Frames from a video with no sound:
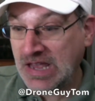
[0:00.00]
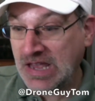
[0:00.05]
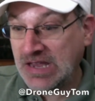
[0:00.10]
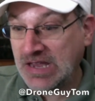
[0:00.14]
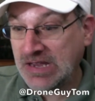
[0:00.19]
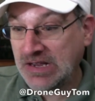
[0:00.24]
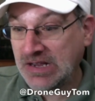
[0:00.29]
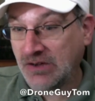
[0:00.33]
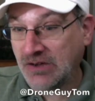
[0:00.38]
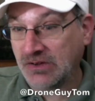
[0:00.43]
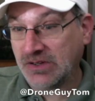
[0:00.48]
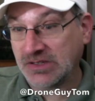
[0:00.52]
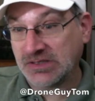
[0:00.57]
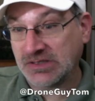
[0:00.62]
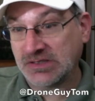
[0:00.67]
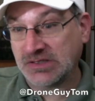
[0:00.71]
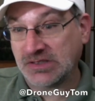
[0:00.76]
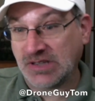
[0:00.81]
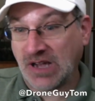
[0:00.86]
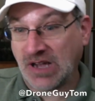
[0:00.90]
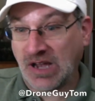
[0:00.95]
you know
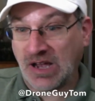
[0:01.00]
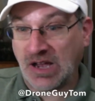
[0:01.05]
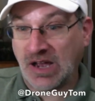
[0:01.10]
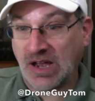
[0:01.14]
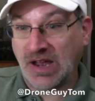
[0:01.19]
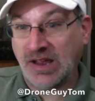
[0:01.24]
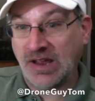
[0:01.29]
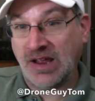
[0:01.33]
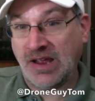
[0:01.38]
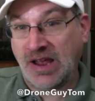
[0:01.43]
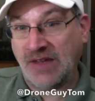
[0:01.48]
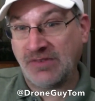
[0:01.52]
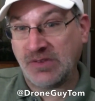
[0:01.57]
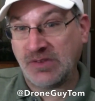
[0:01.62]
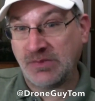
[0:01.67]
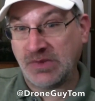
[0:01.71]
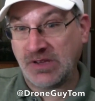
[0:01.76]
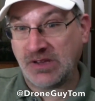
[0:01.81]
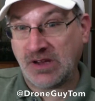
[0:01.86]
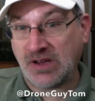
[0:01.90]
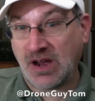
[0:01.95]
because I have to
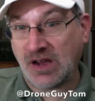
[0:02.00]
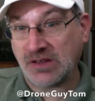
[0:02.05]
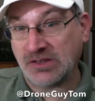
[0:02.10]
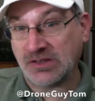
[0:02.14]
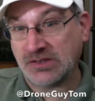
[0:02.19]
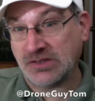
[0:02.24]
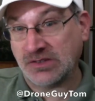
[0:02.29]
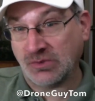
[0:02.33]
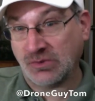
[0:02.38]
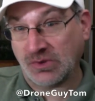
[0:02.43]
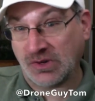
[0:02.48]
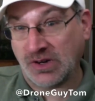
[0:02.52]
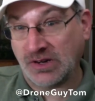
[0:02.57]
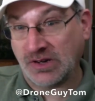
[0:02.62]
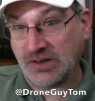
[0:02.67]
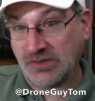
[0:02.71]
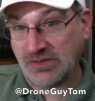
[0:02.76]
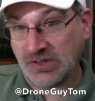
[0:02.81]
be cognizant where I live